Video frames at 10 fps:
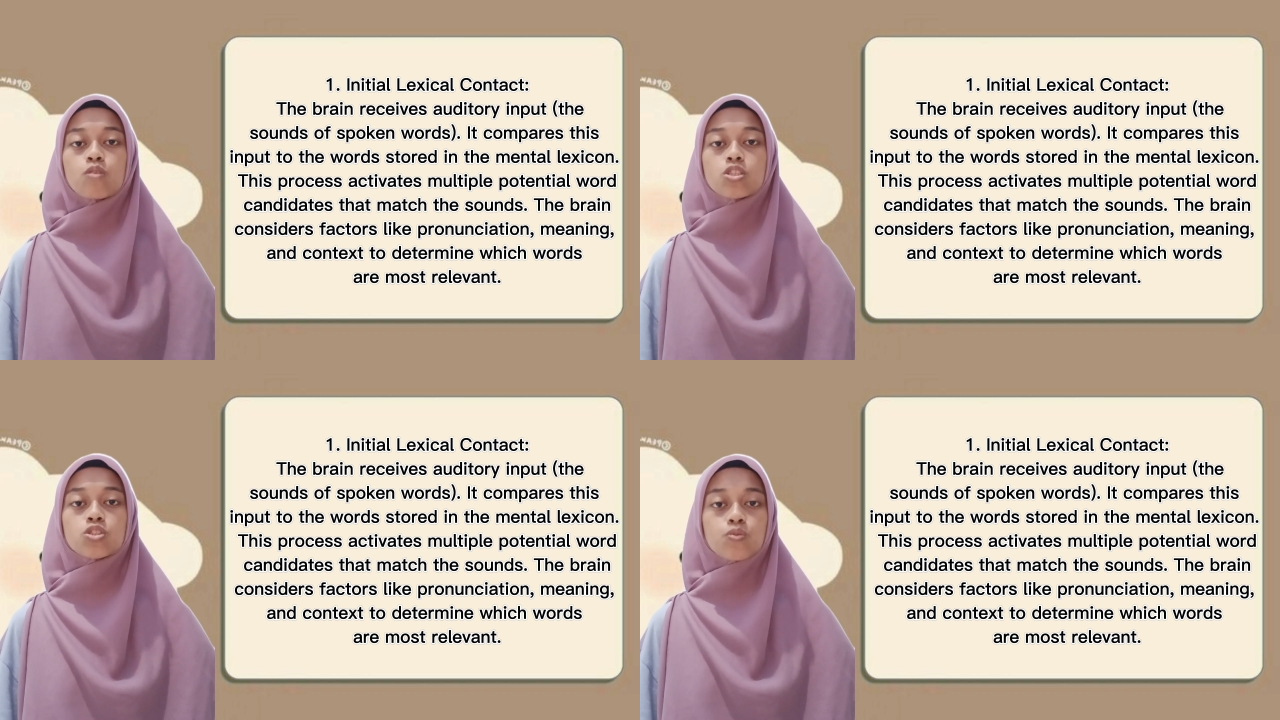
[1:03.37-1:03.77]

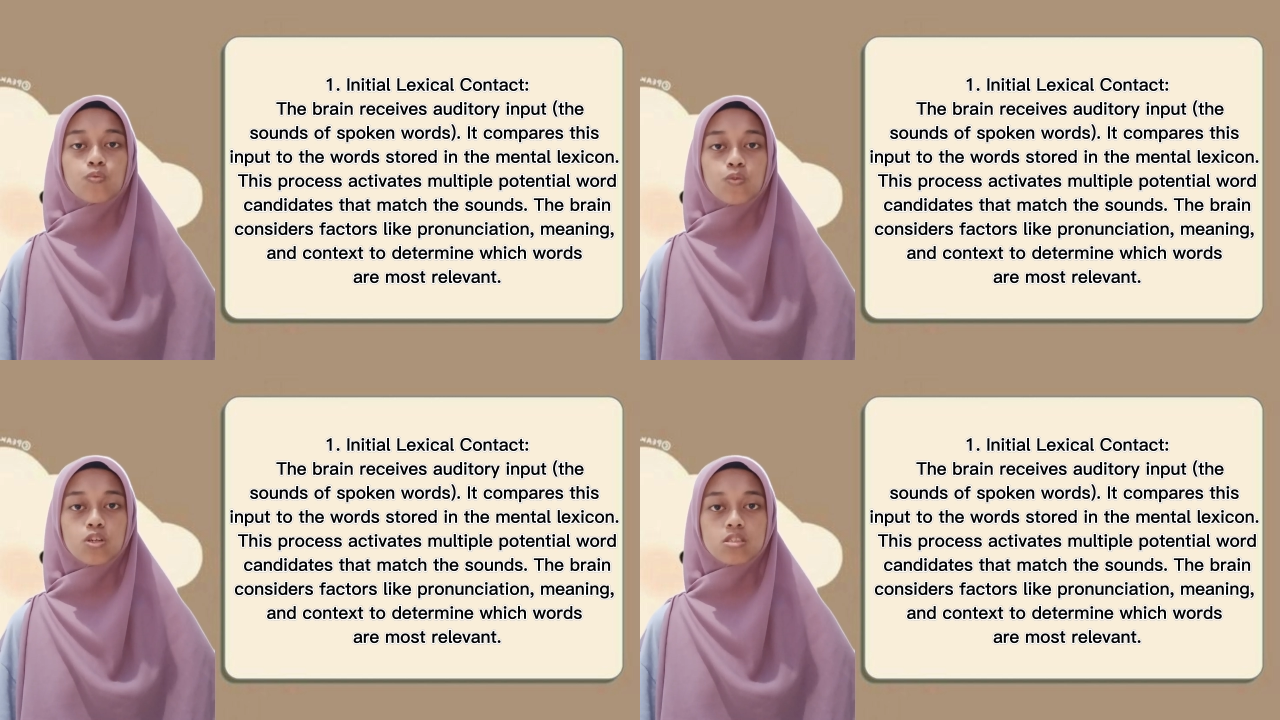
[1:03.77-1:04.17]

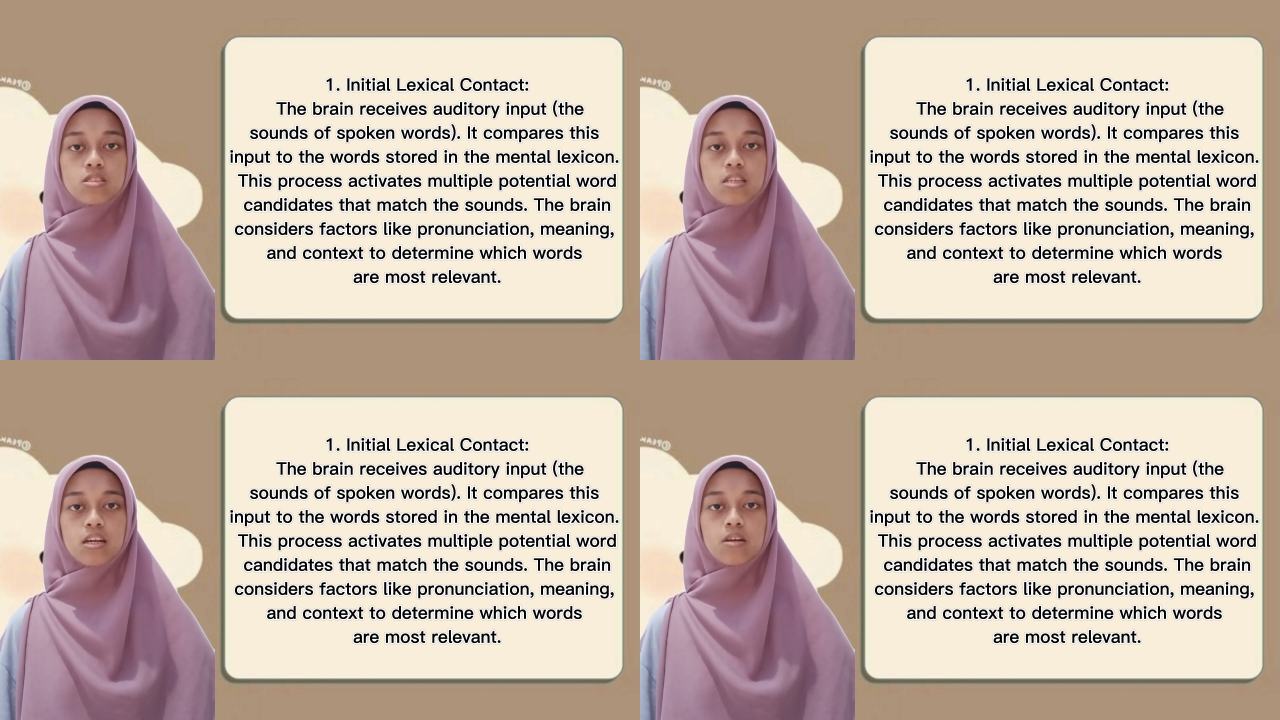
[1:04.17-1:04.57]
which
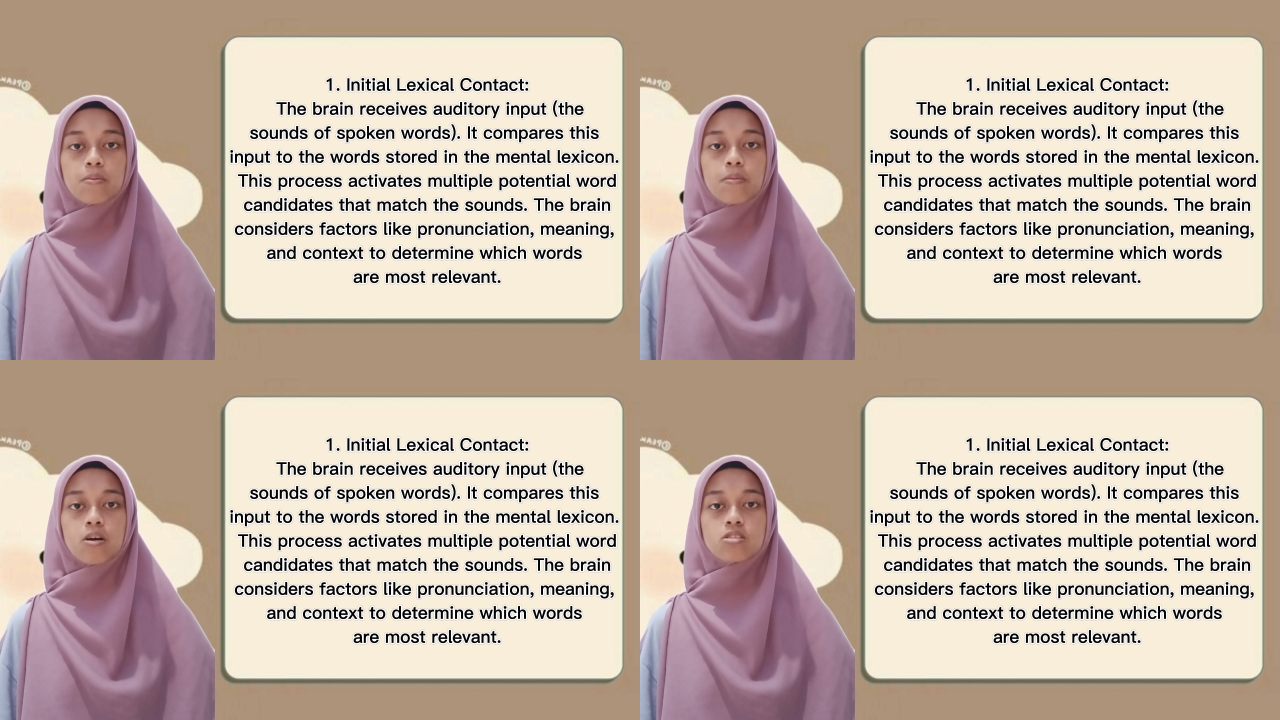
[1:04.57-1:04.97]
words
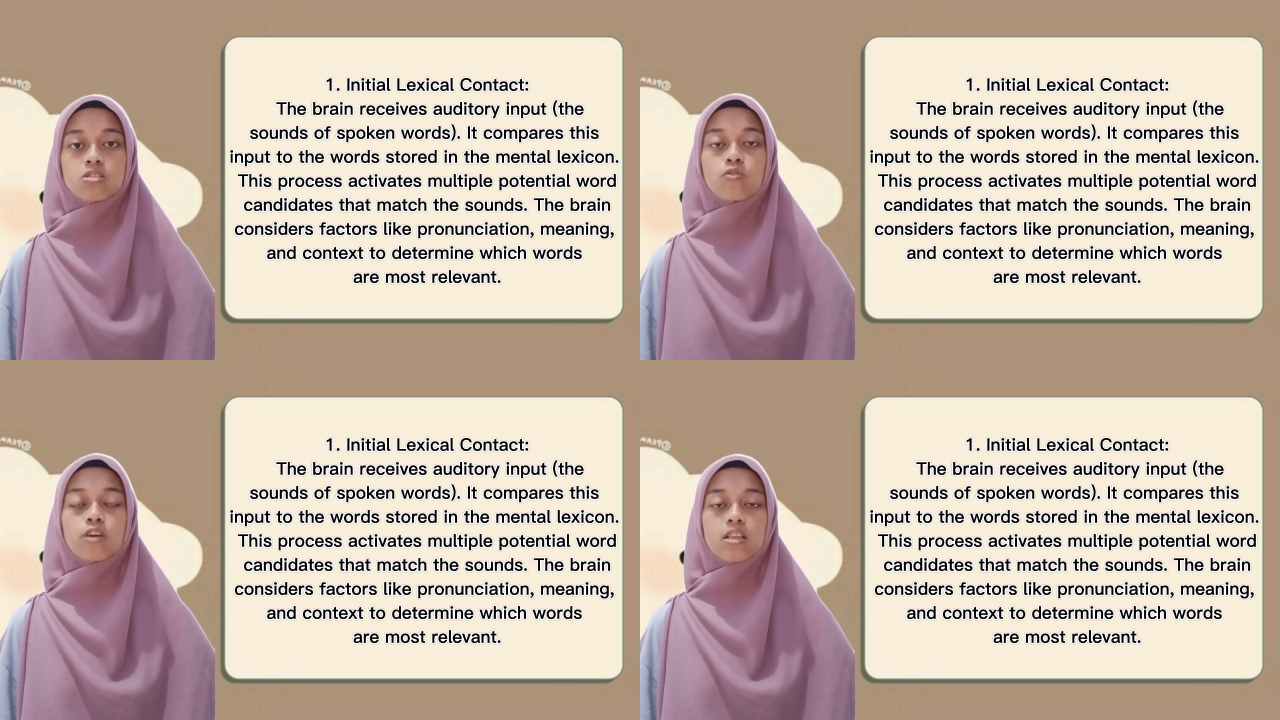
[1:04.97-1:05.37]
are
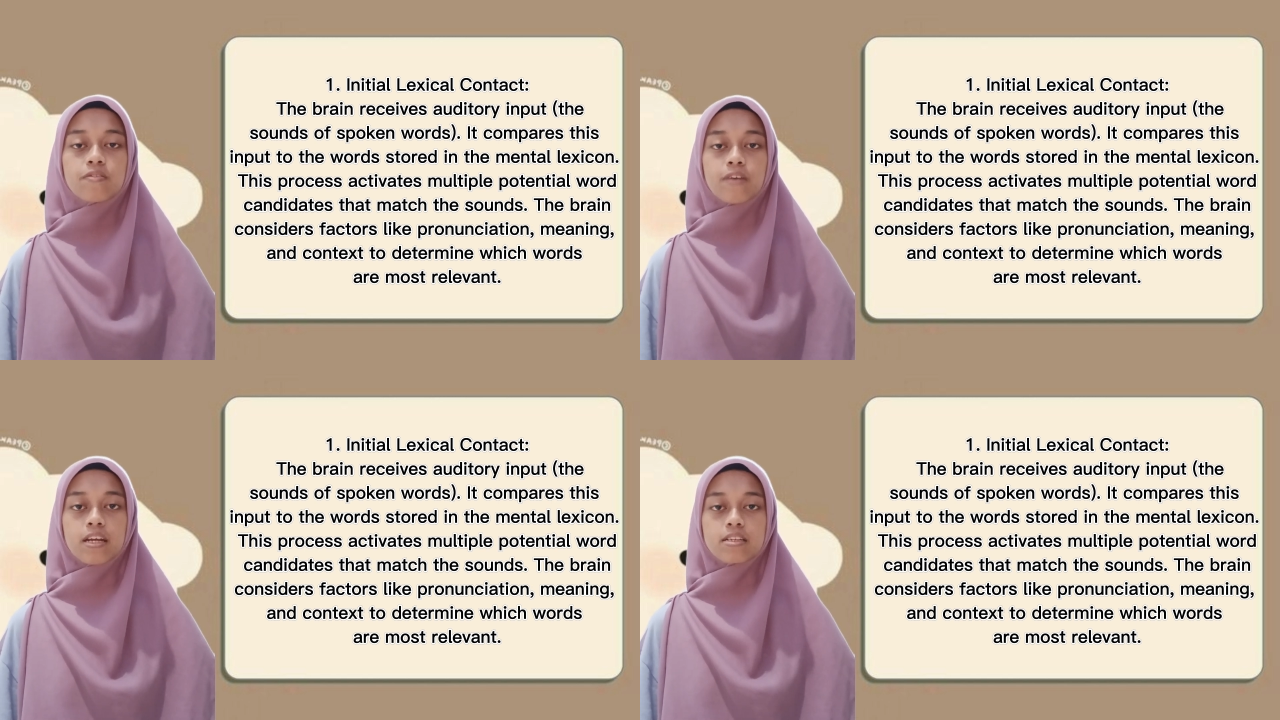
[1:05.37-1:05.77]
most
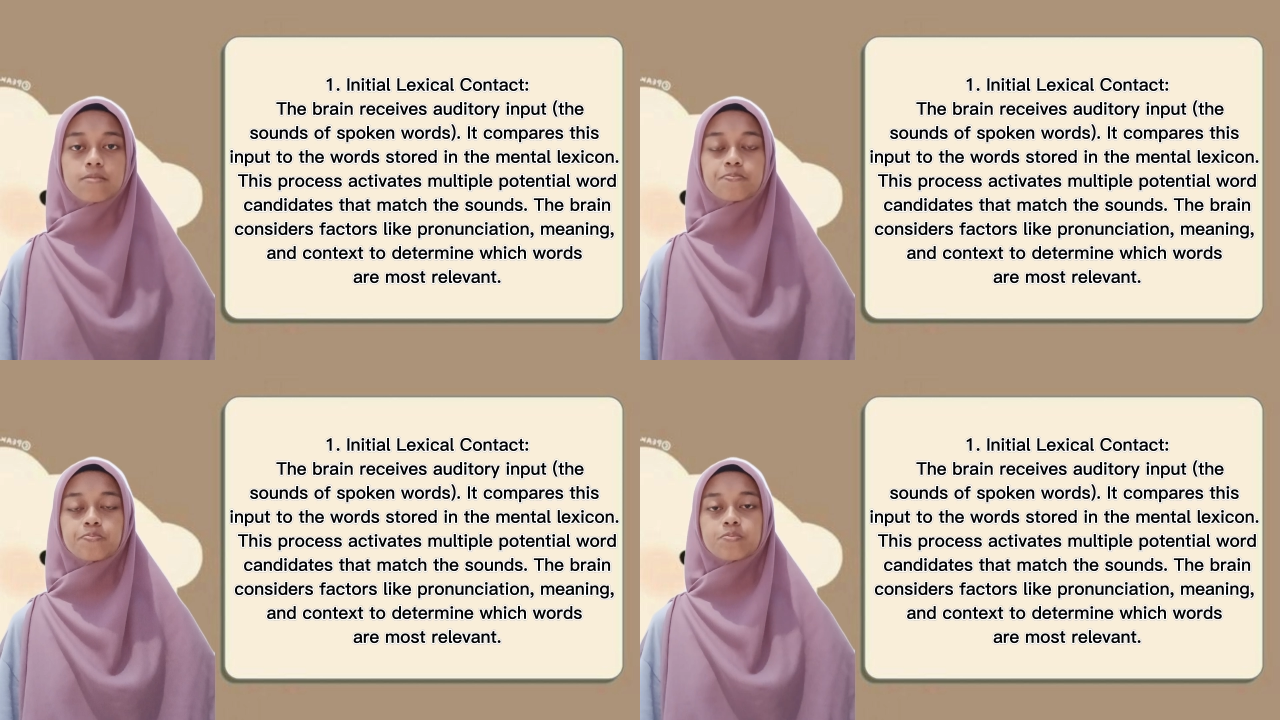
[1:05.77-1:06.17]

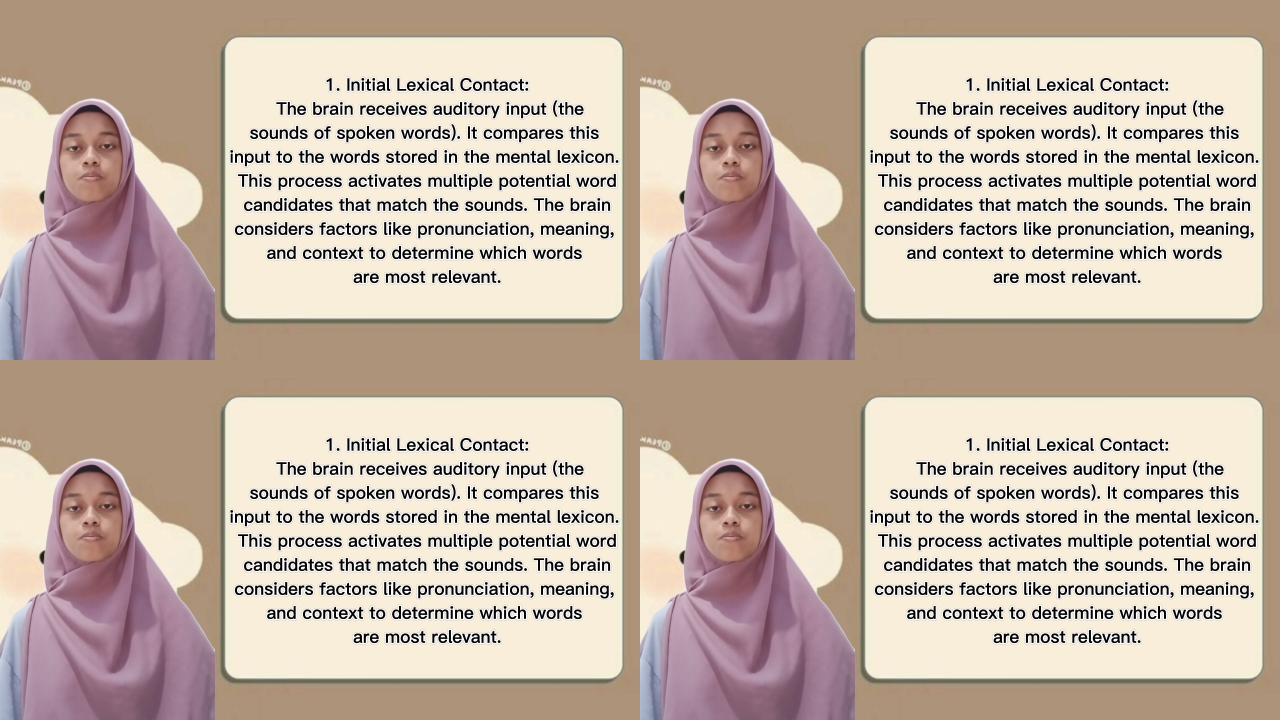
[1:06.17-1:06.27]
relevant.